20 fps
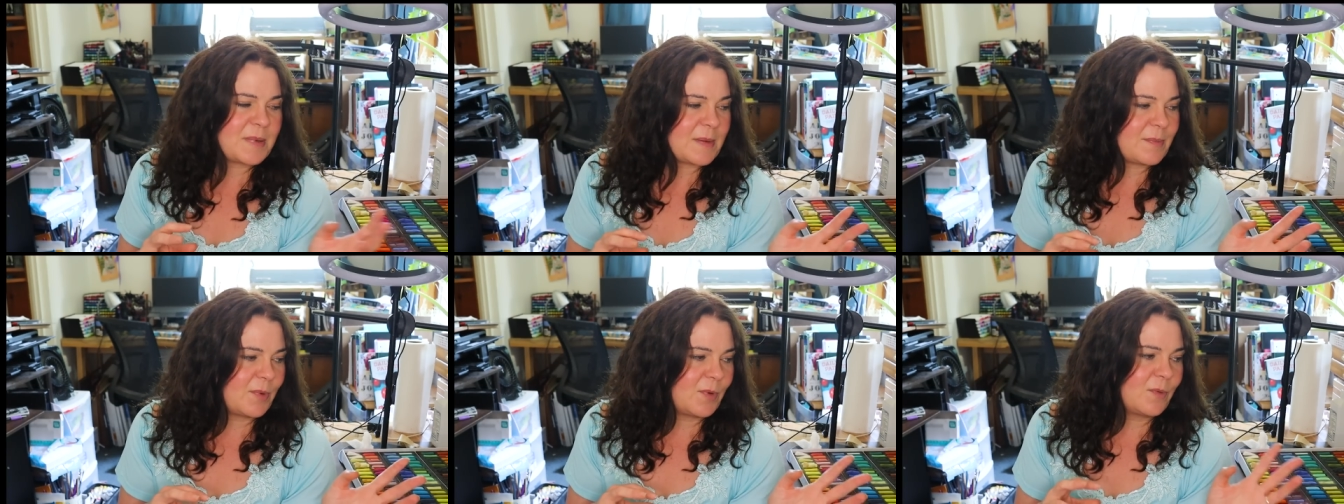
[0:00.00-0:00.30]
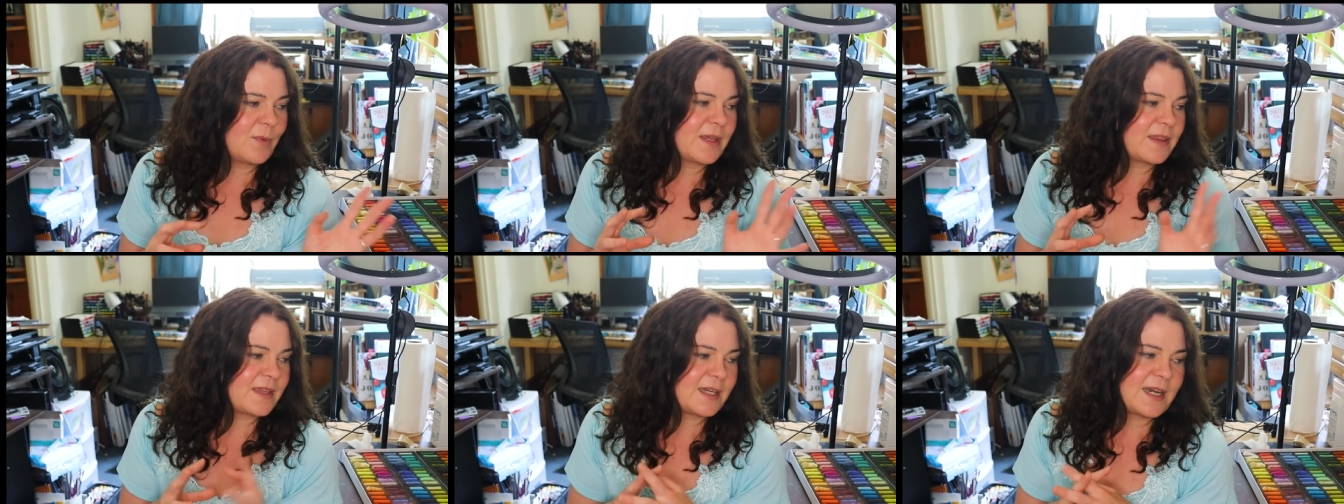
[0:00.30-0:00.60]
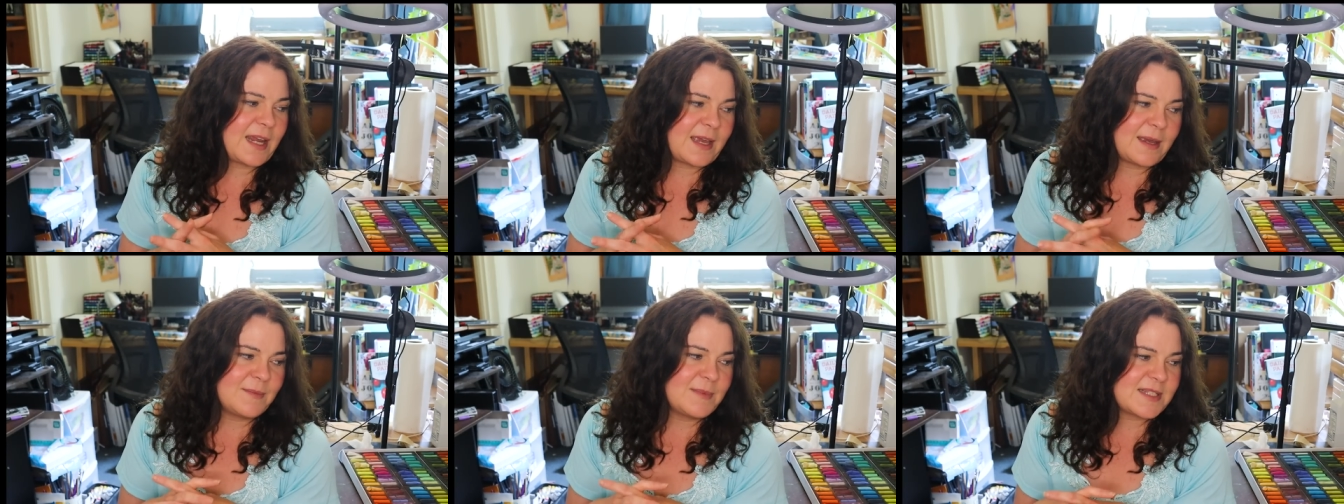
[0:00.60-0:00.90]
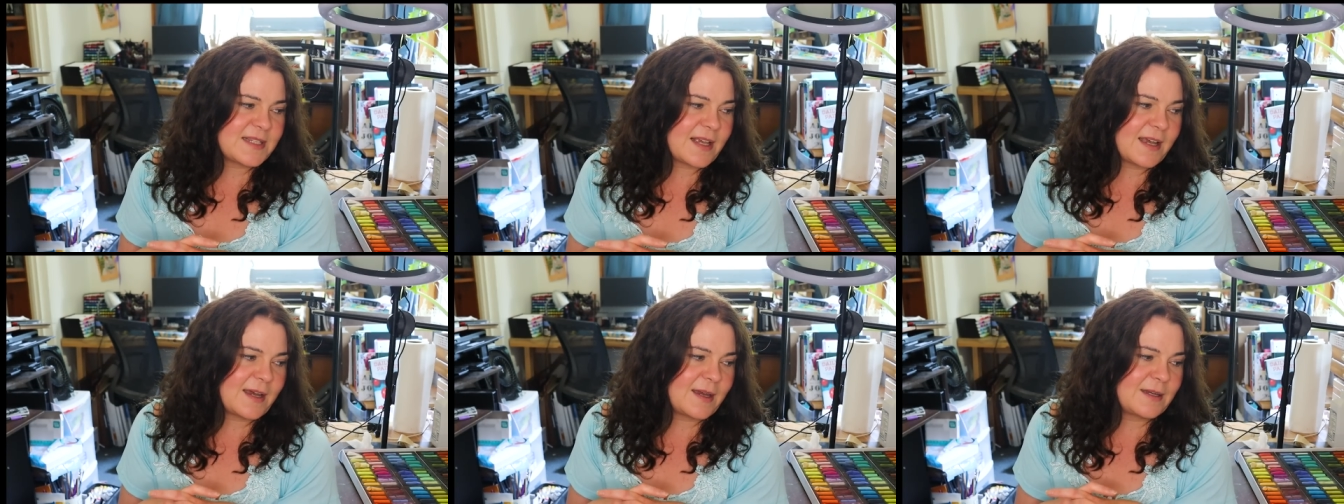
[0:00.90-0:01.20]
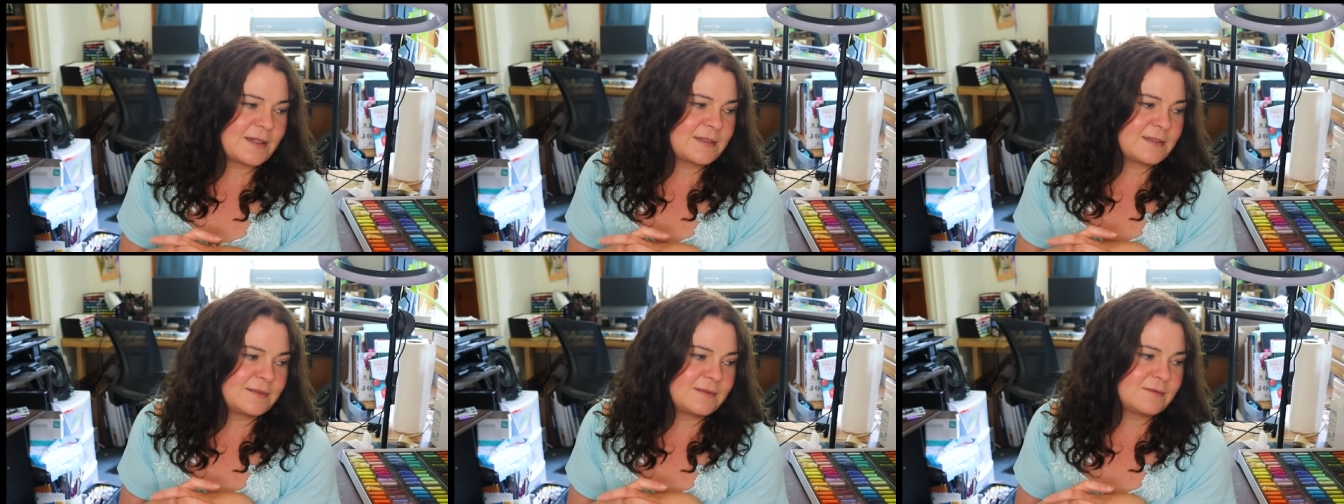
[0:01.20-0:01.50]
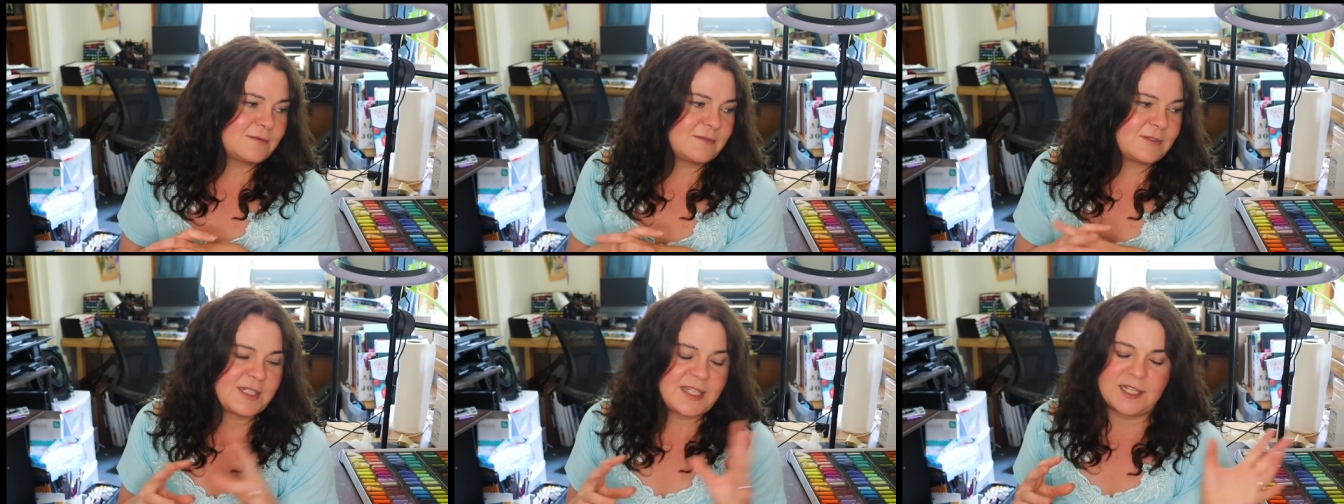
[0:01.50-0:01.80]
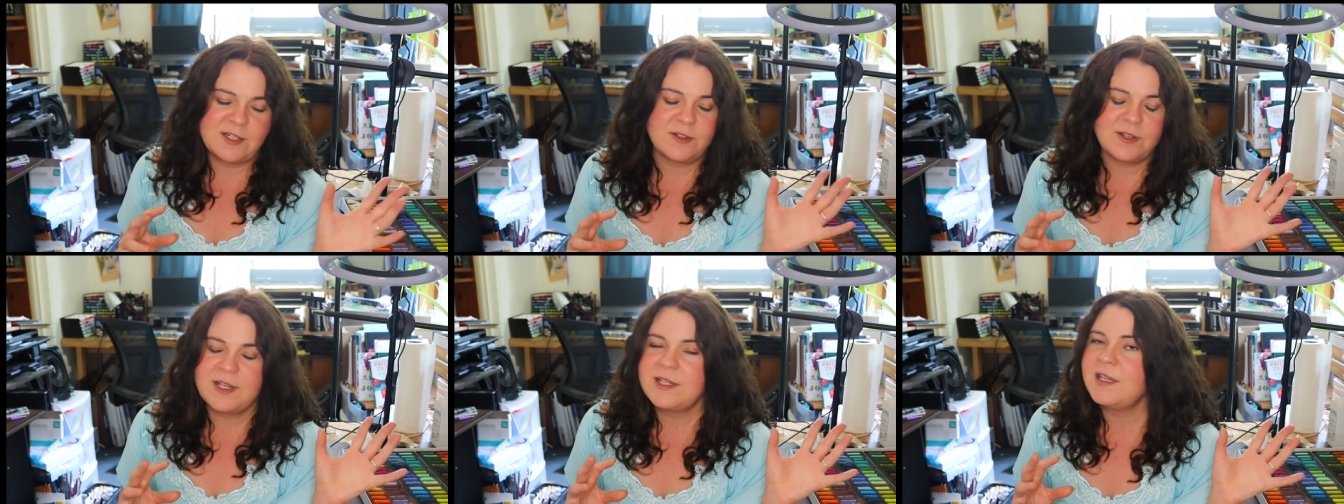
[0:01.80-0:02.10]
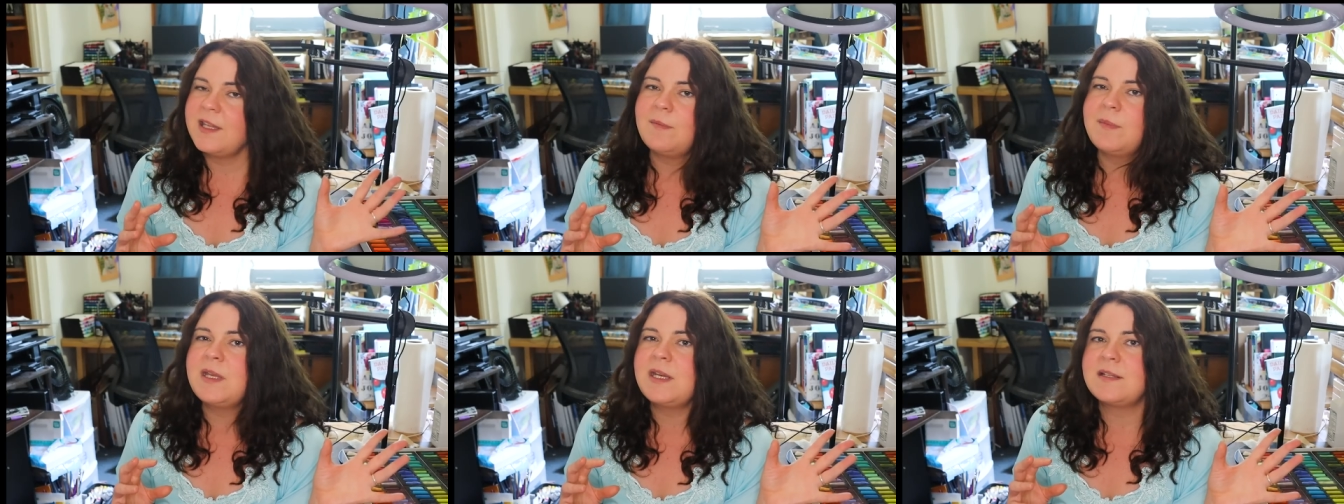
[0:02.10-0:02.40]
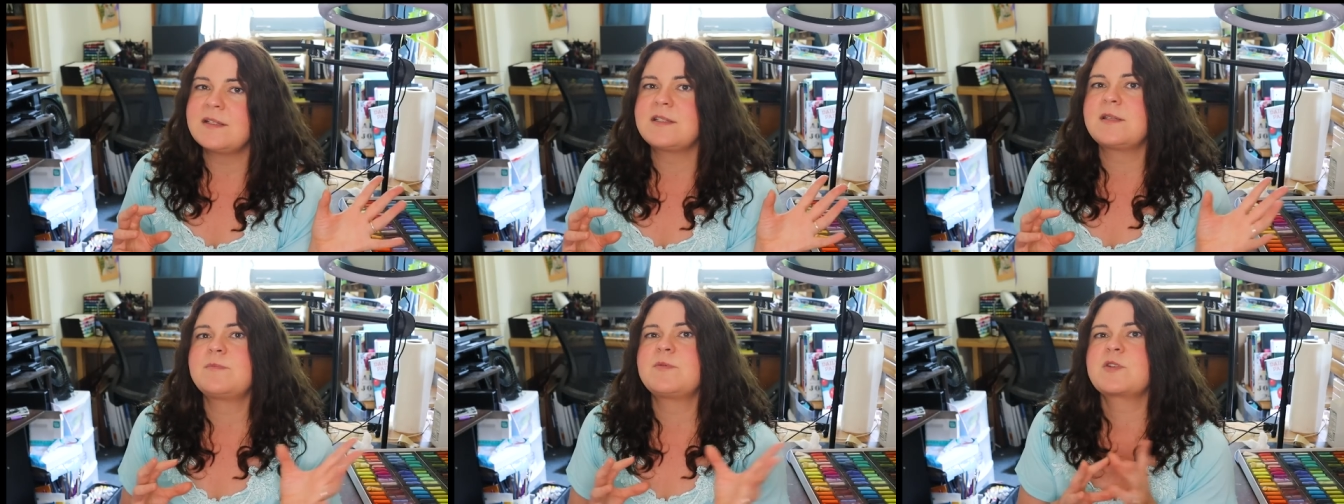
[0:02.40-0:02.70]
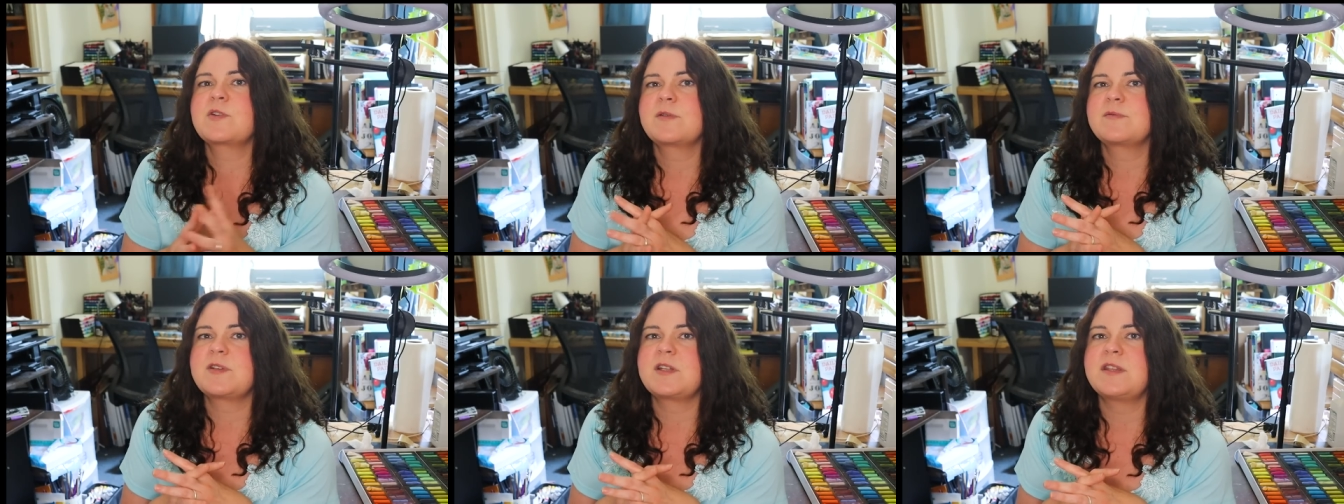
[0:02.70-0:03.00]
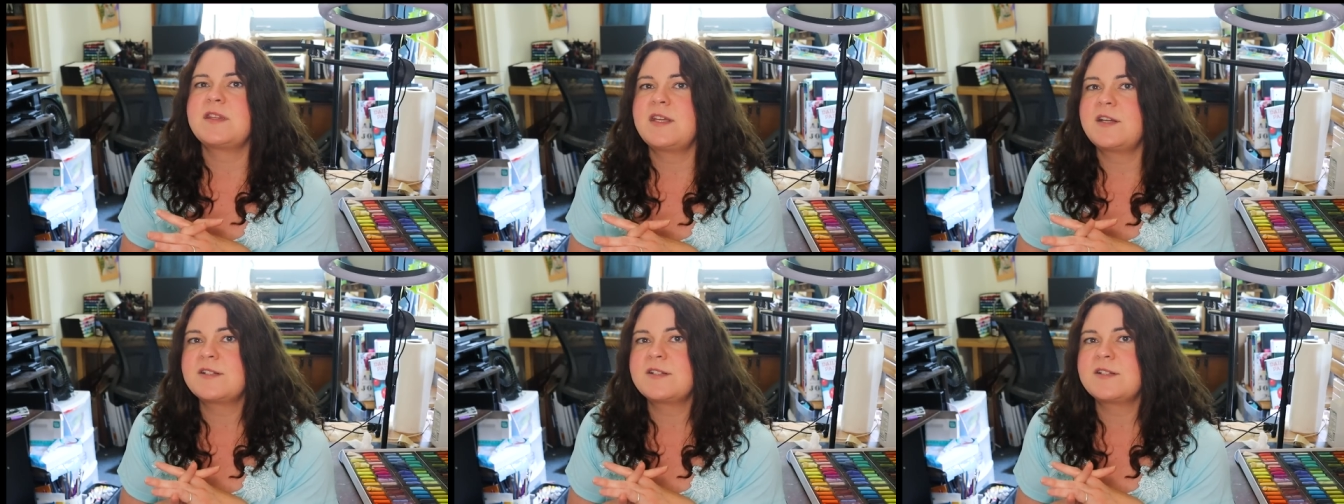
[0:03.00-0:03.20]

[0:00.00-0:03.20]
people with an Amazon Kindle Unlimited subscription.